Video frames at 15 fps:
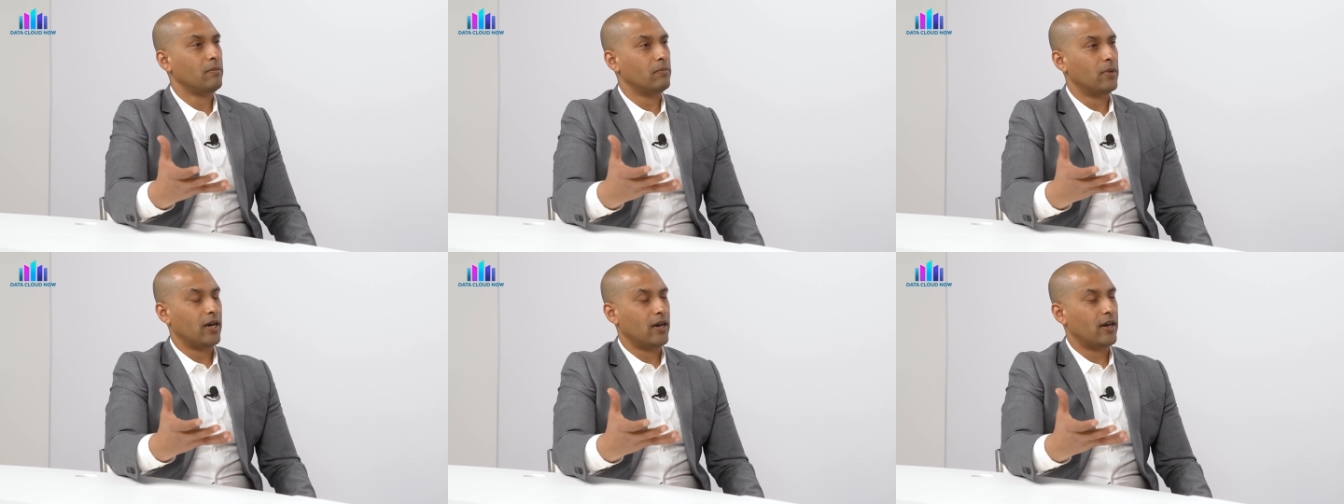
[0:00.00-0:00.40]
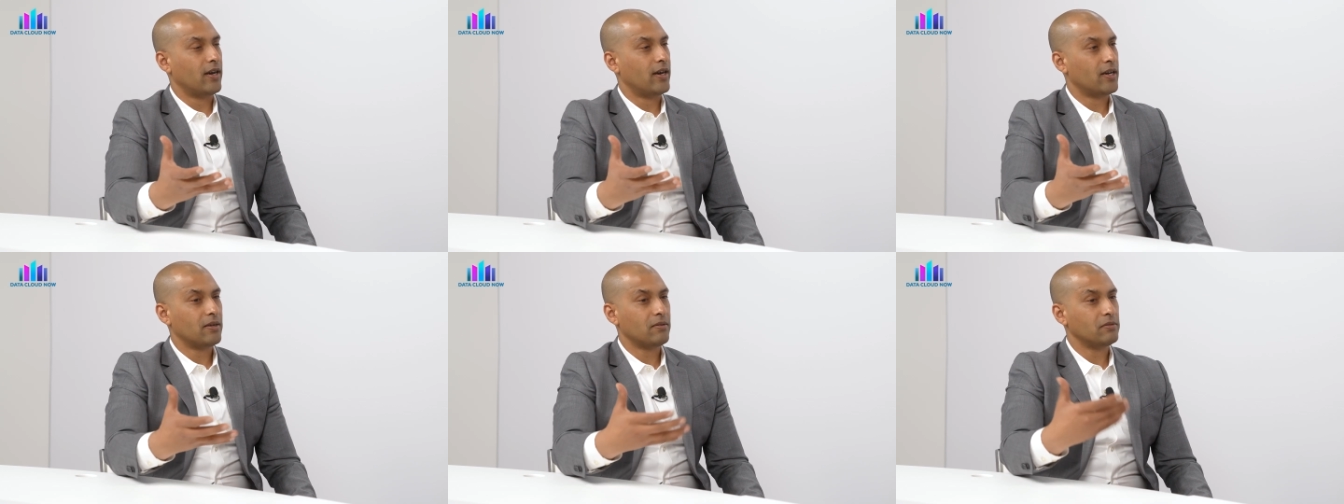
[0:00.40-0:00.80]

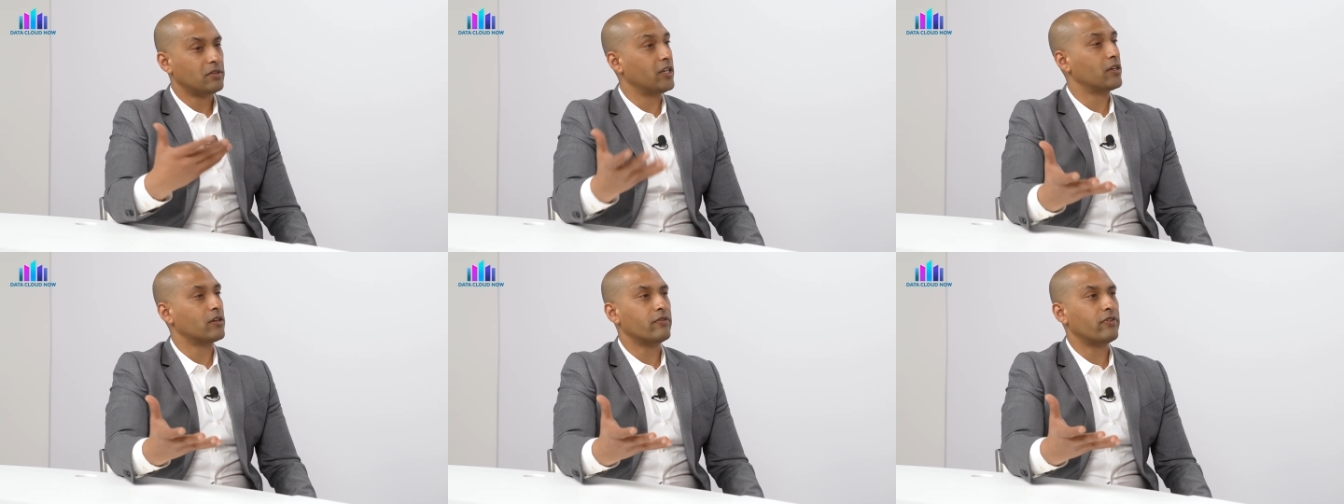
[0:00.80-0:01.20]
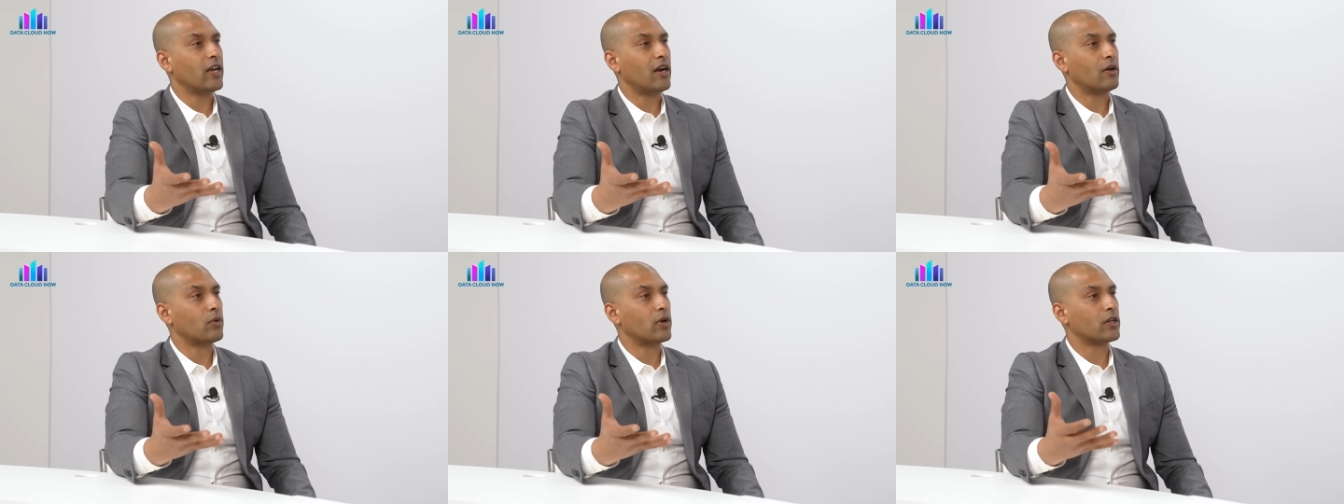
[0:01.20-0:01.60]
uh, generative
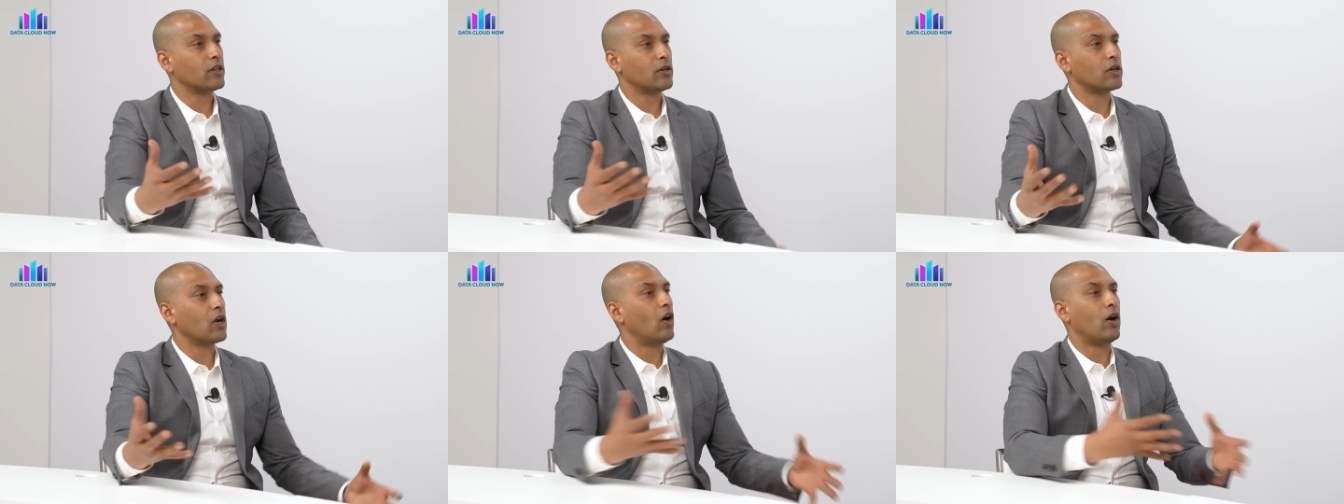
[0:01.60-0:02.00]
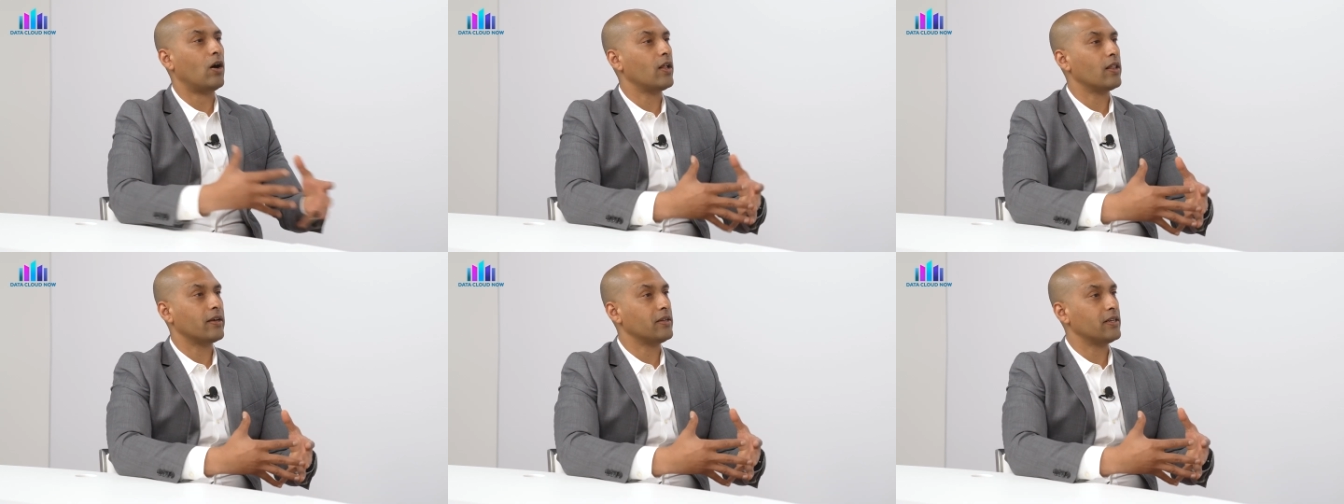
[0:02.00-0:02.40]
AI workload
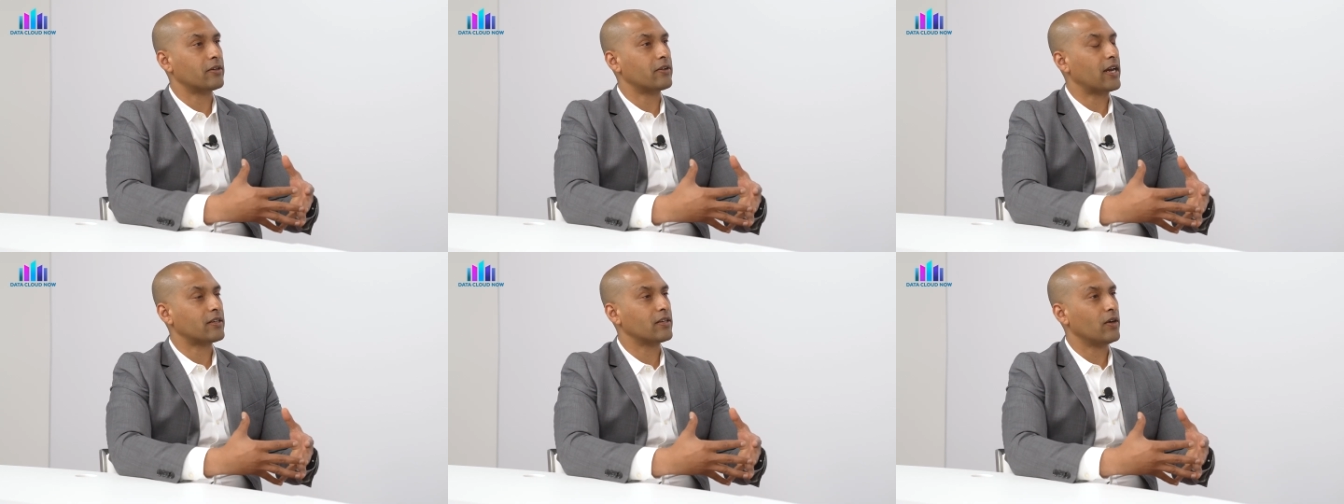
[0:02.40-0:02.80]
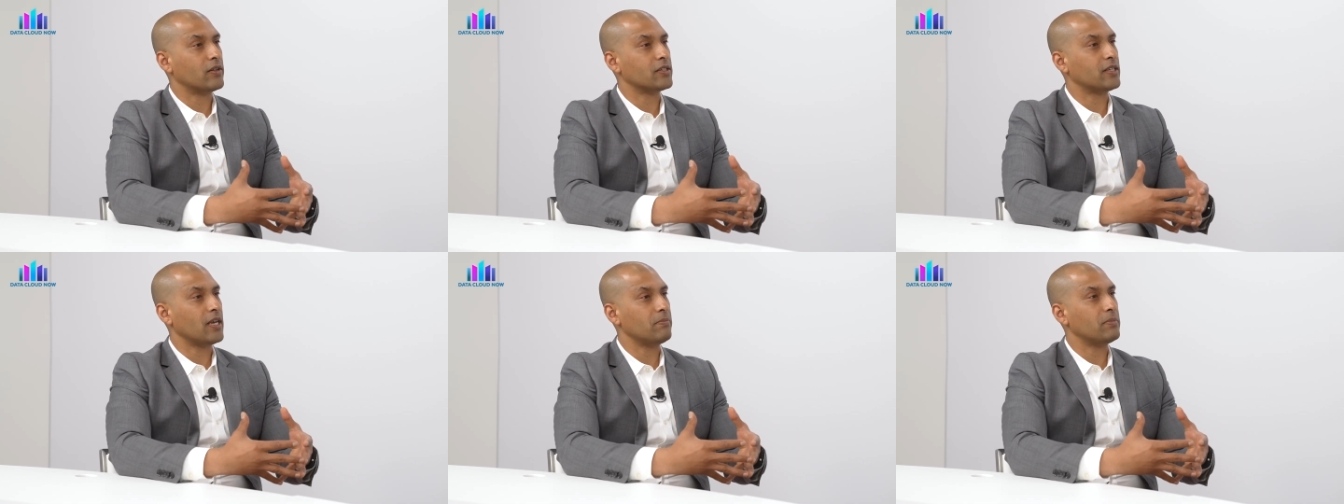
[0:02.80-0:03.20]
all interacting on
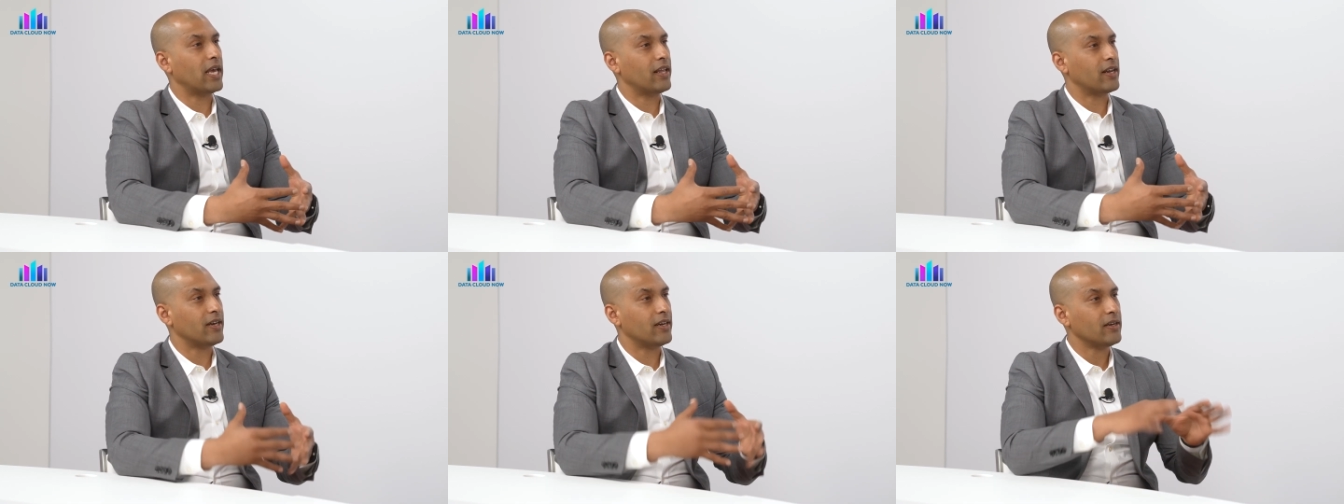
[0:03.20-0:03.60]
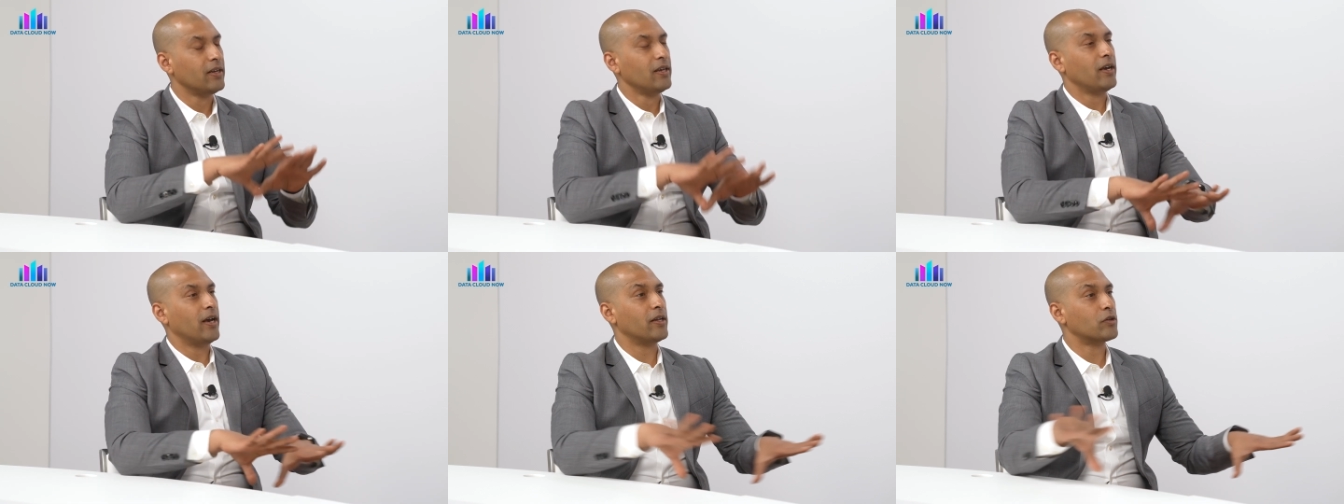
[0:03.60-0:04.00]
the same data
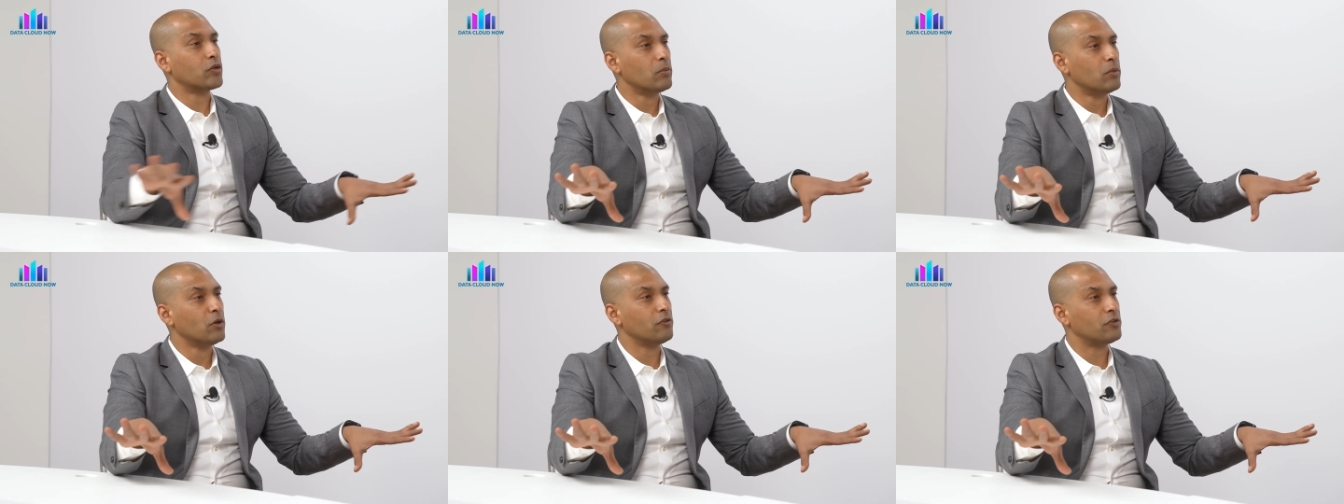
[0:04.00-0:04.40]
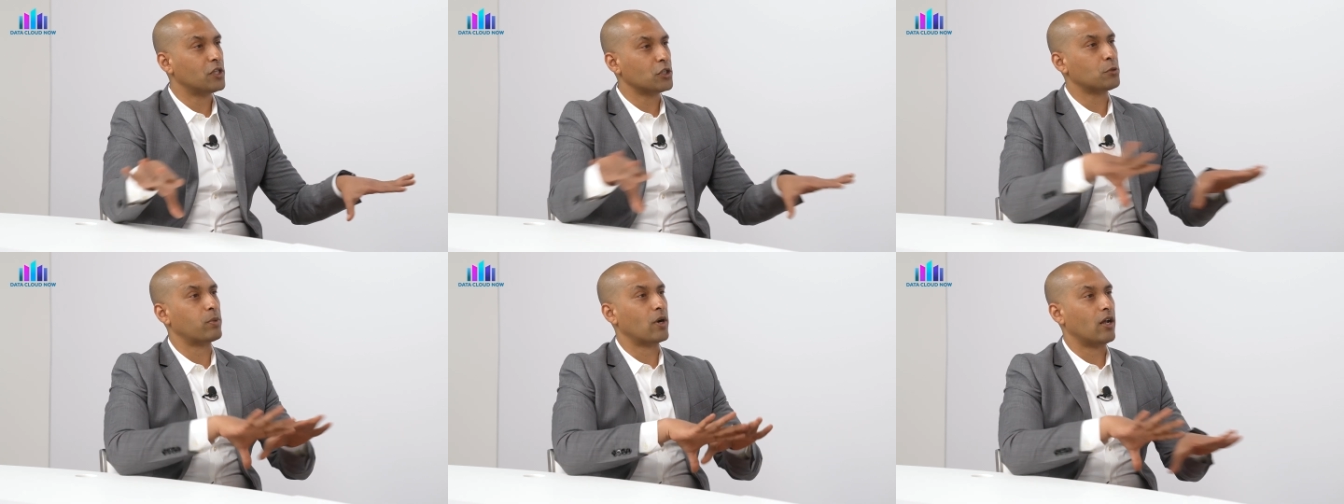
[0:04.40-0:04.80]
and removes
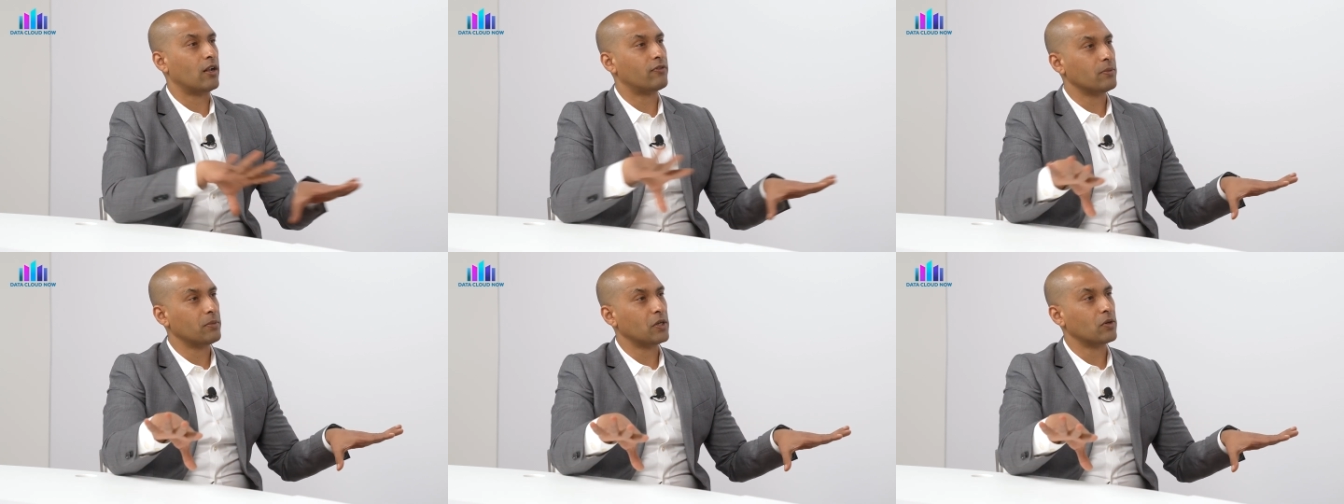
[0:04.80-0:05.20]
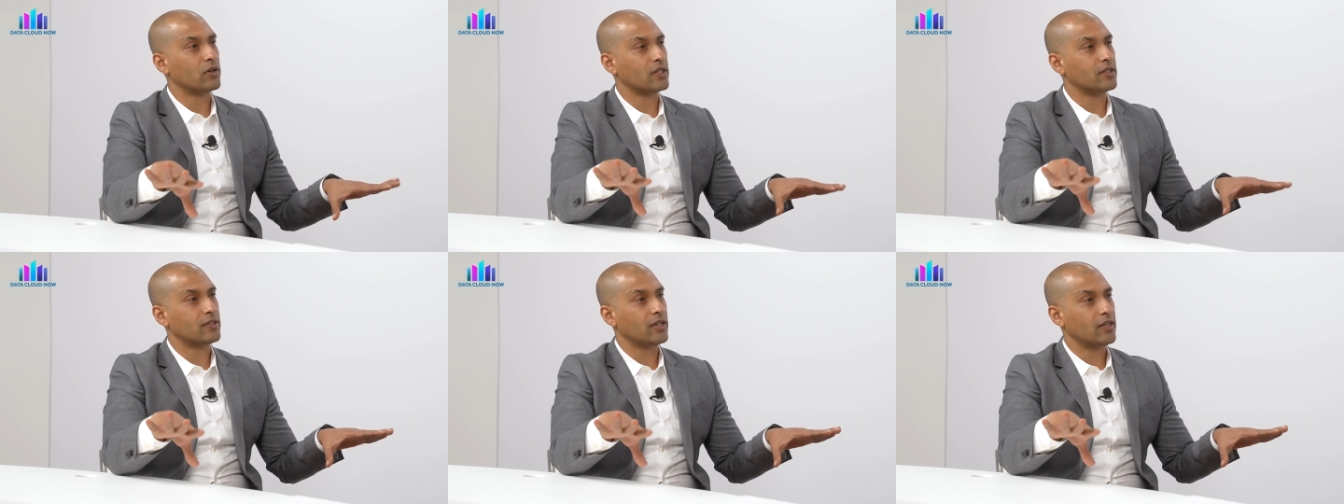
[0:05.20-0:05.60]
the sprawl from the
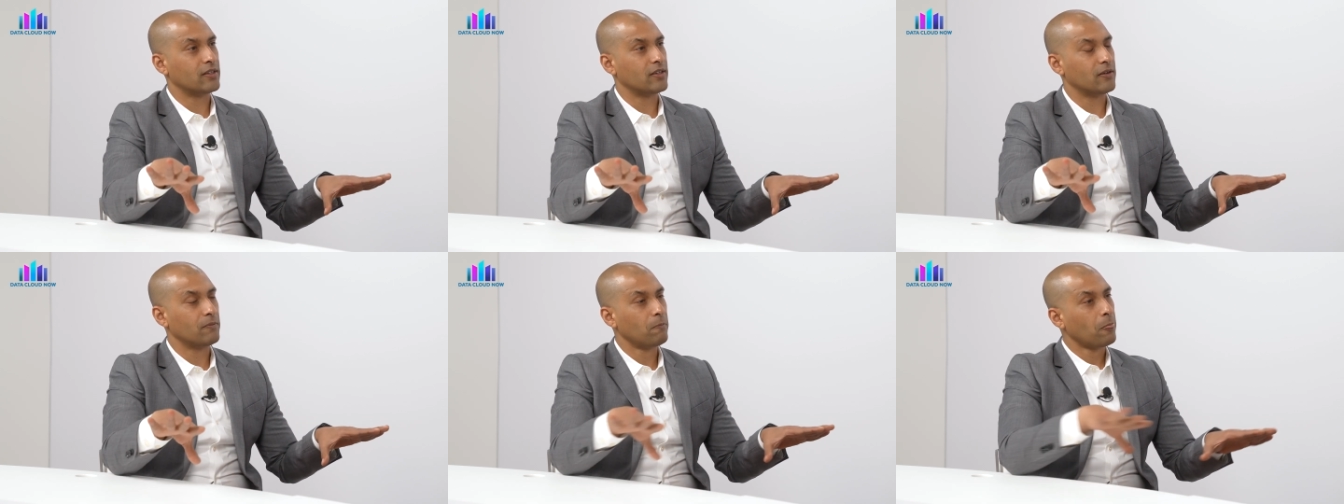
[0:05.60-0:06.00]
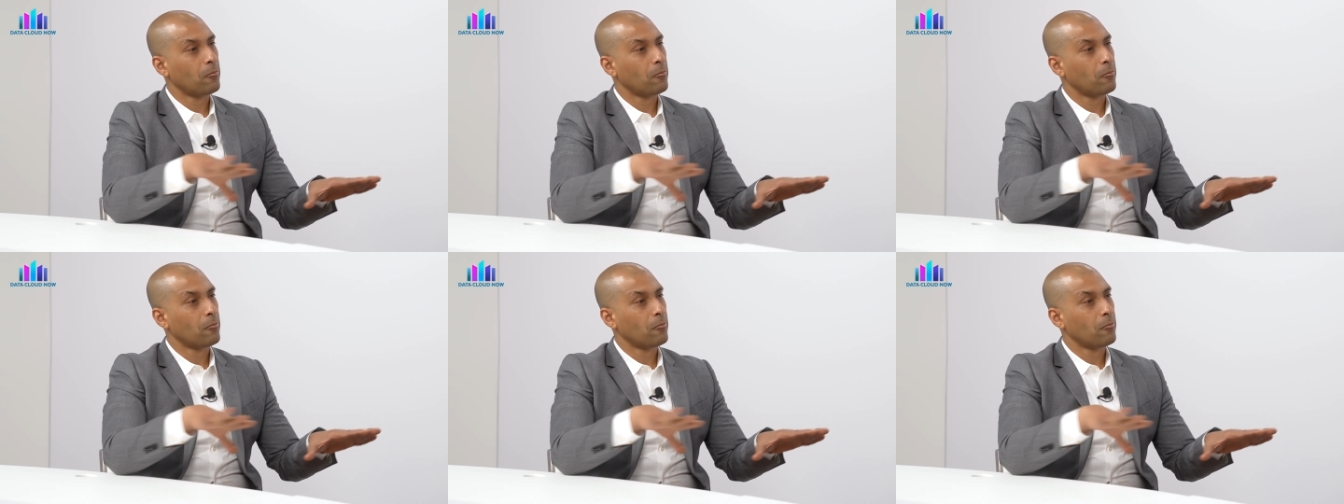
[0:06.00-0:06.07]
organization.